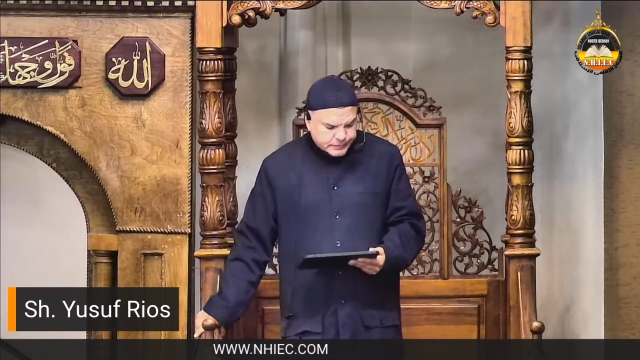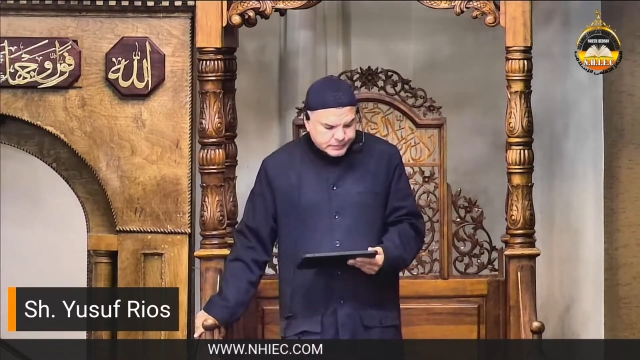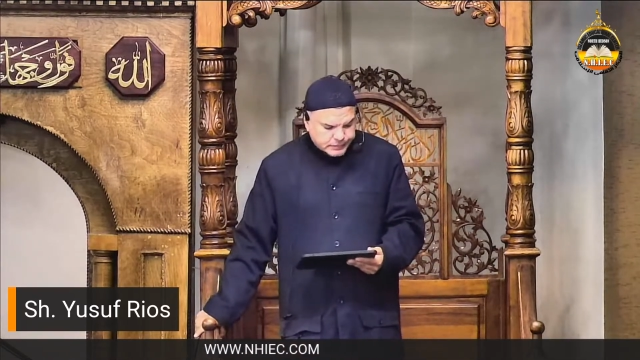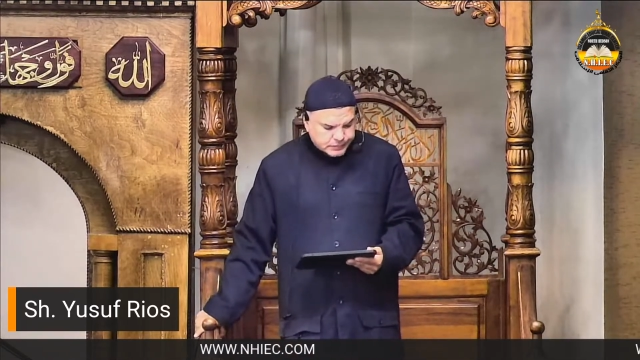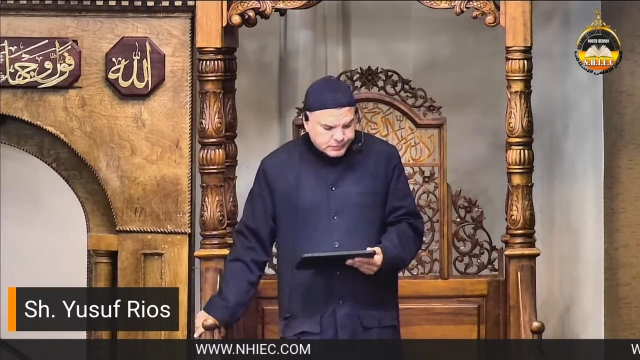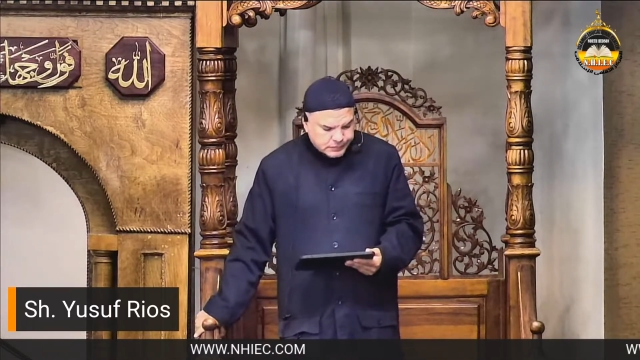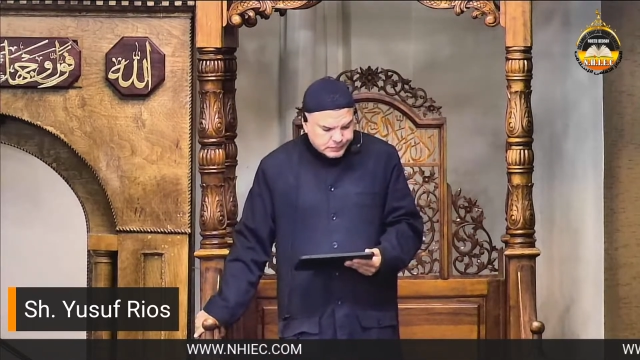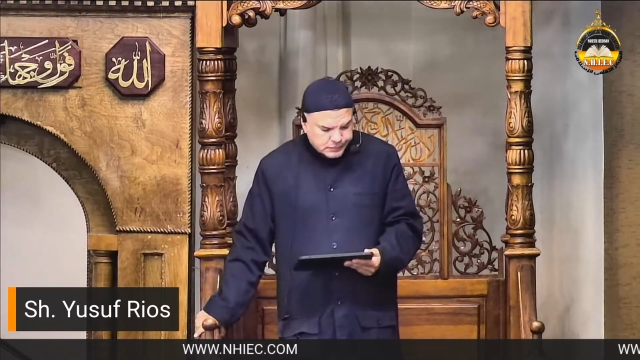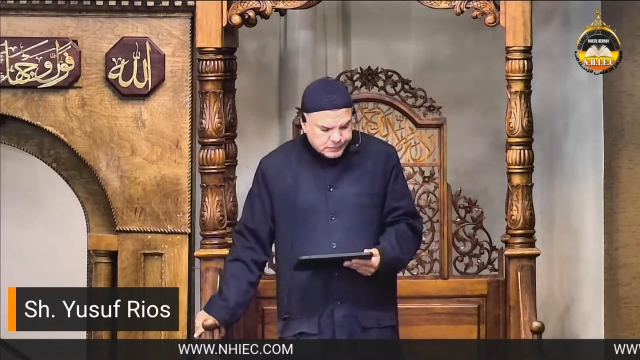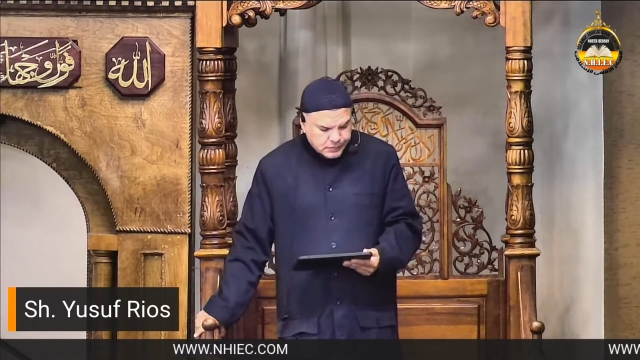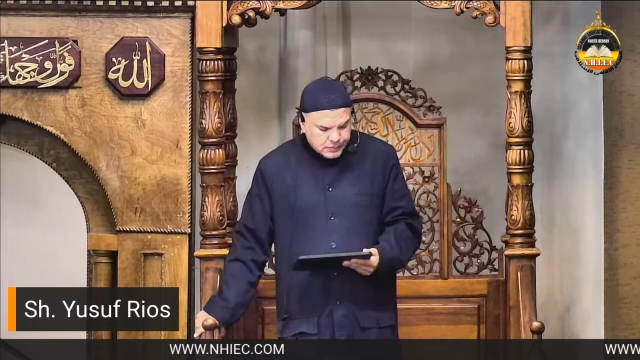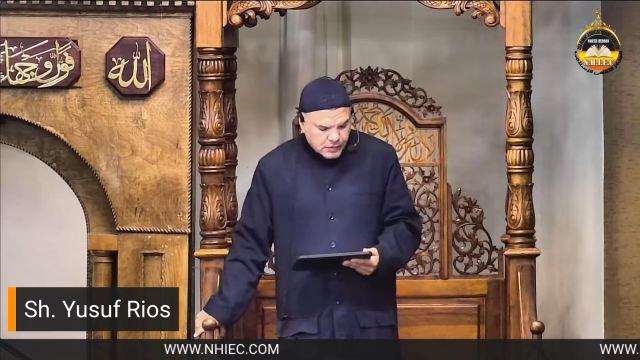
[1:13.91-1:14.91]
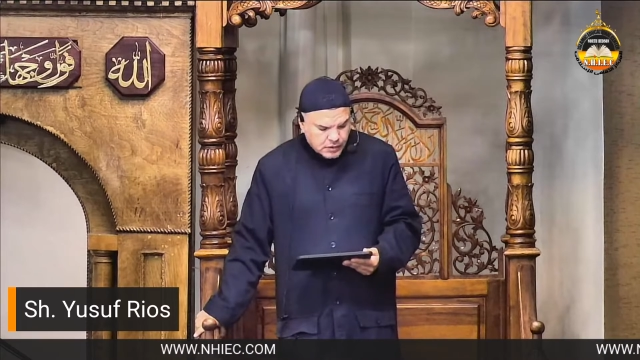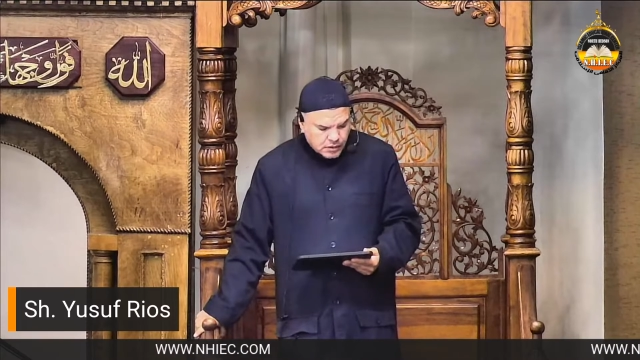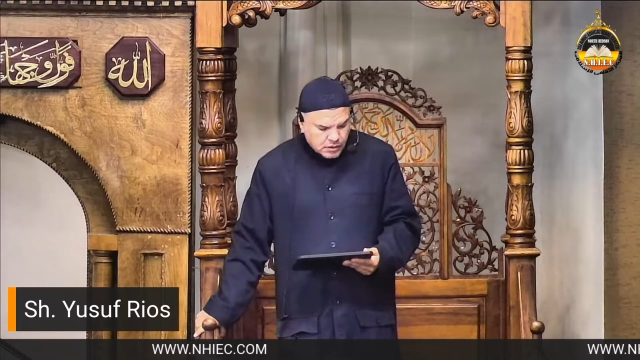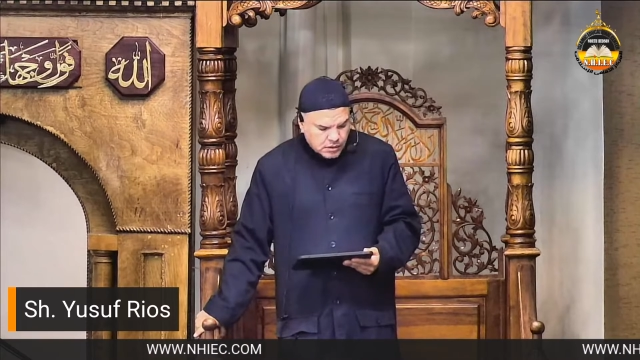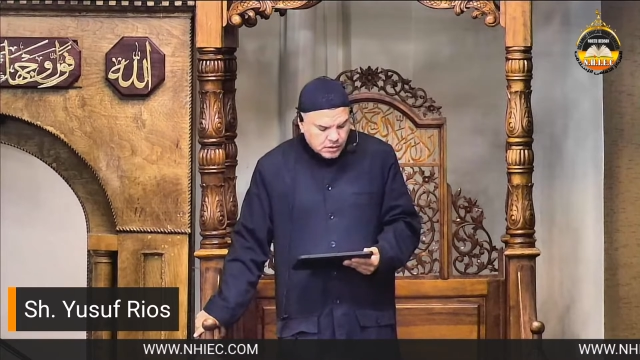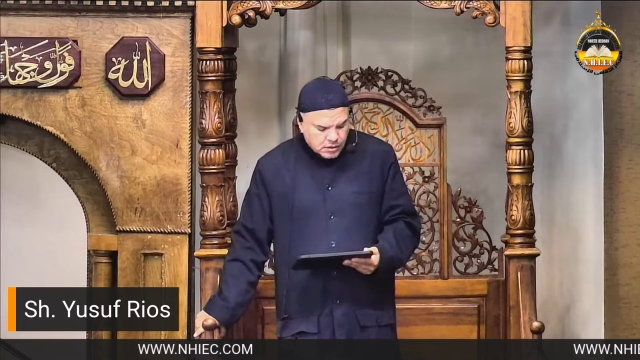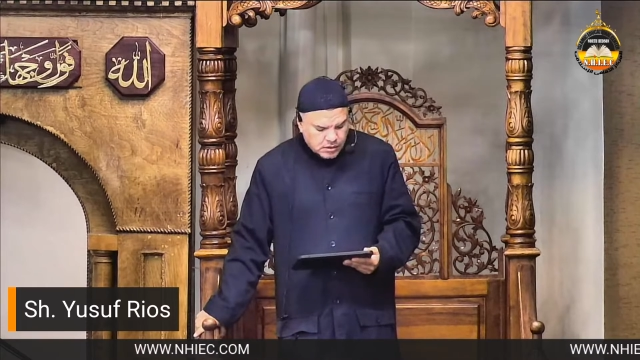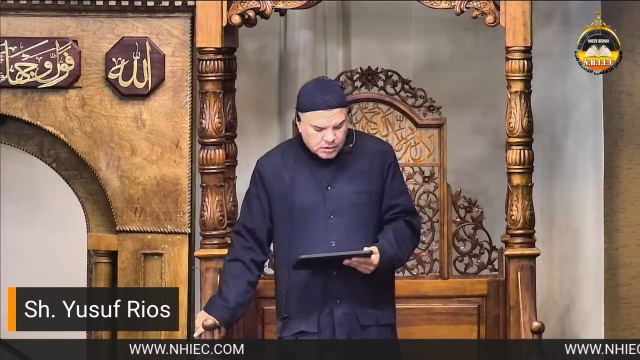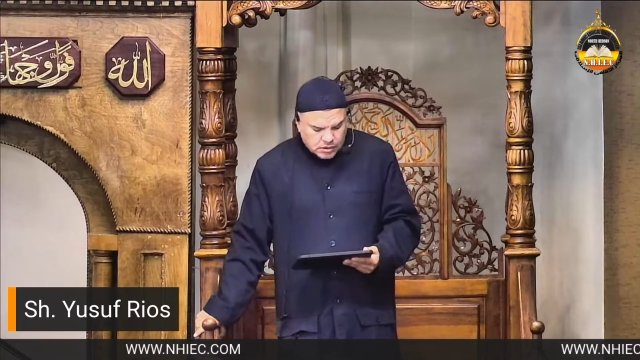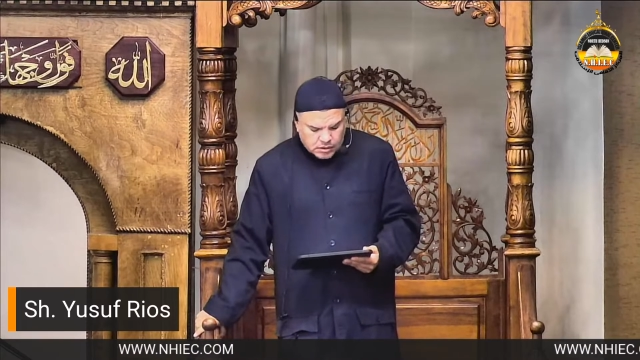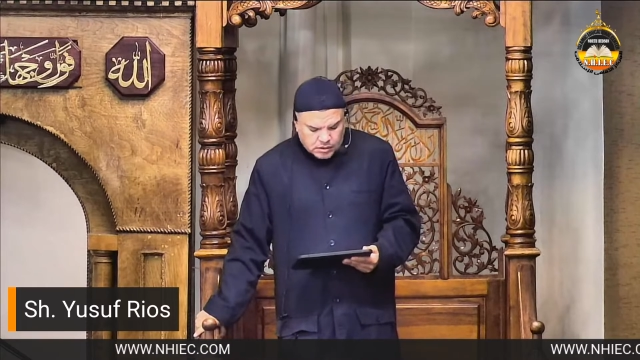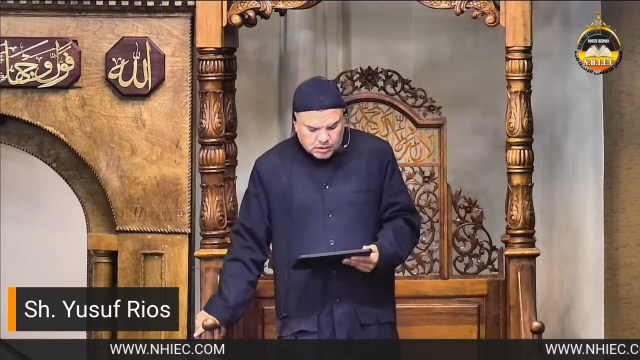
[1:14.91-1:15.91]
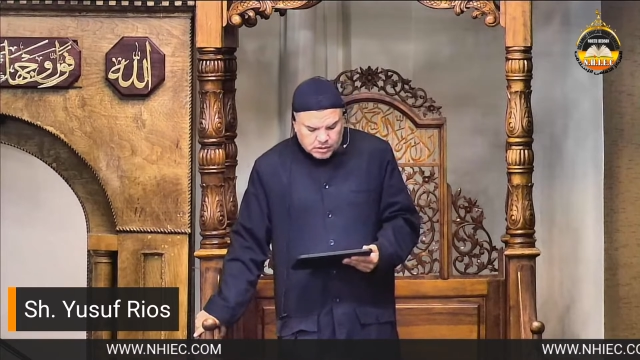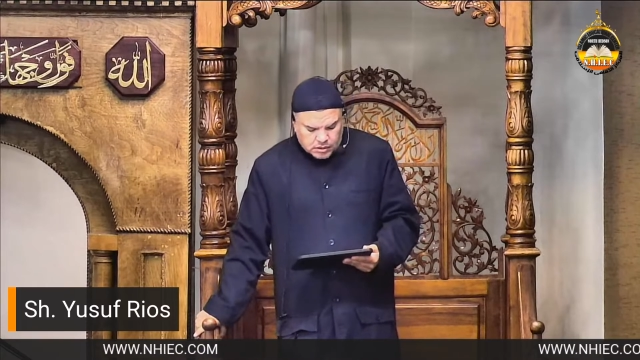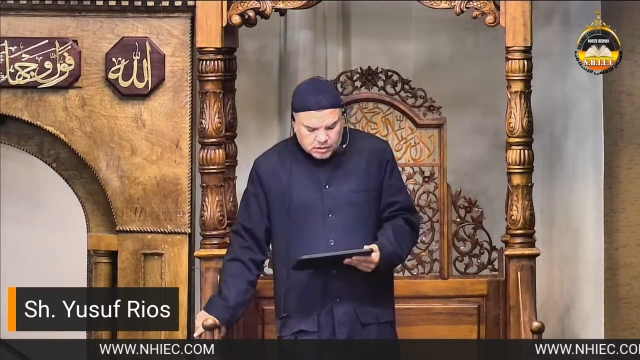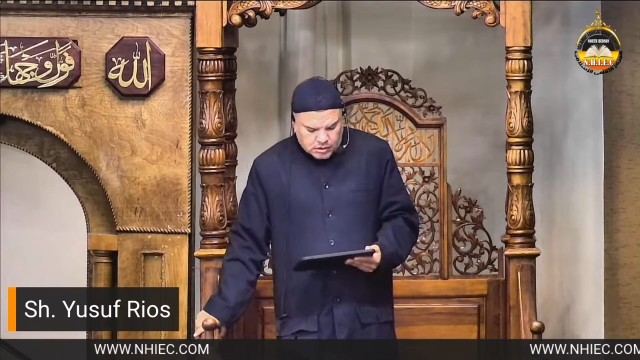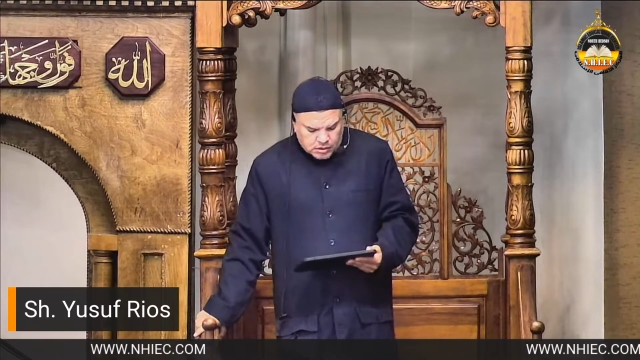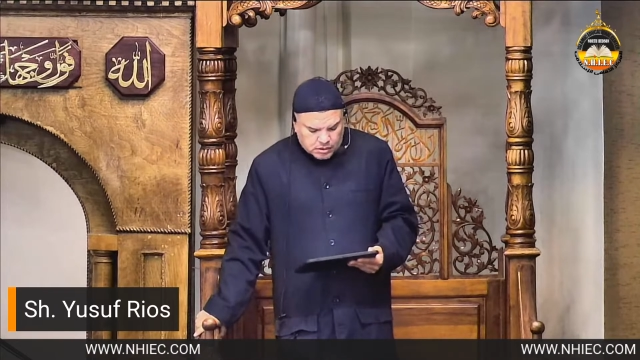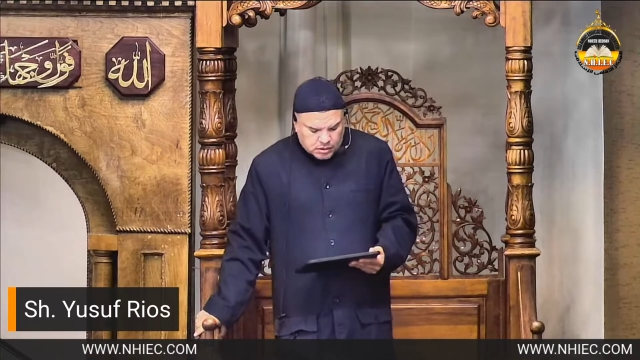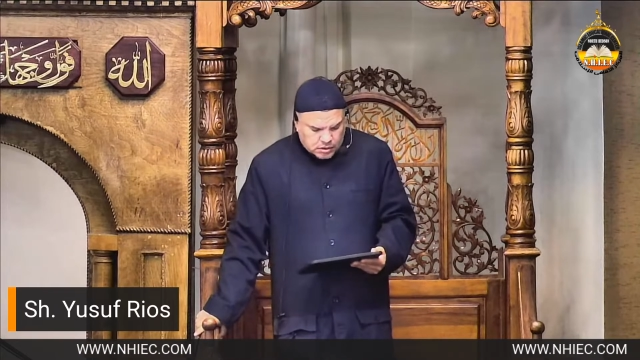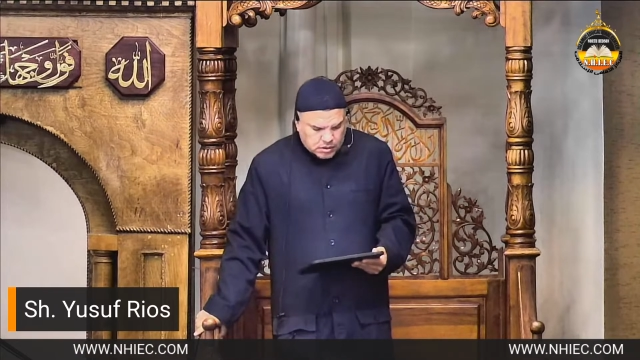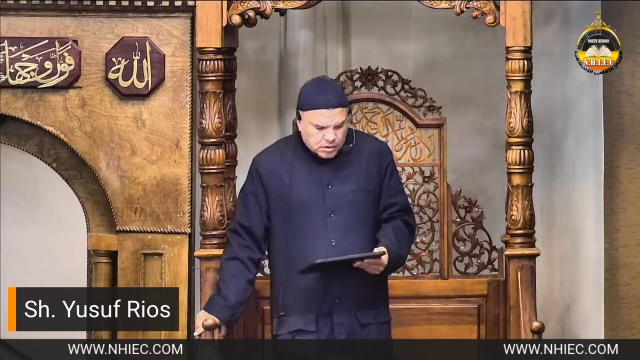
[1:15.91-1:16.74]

(no one is talking)